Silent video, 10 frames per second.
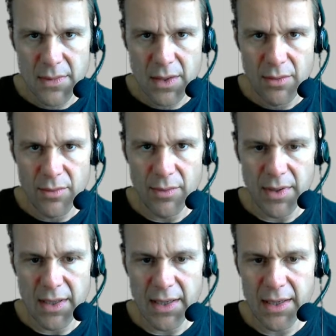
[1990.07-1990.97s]
when we
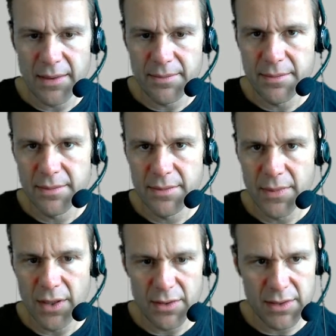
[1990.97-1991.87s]
click it,
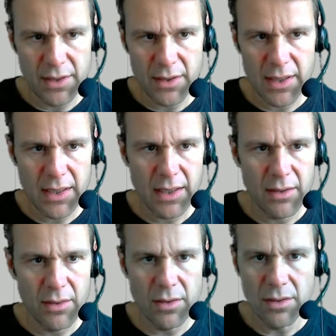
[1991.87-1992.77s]
did I click
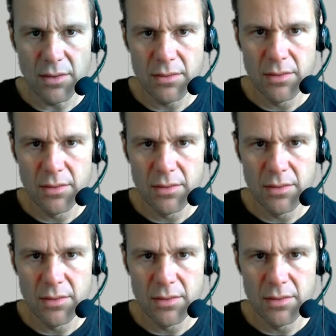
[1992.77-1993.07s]
it? Uh-oh.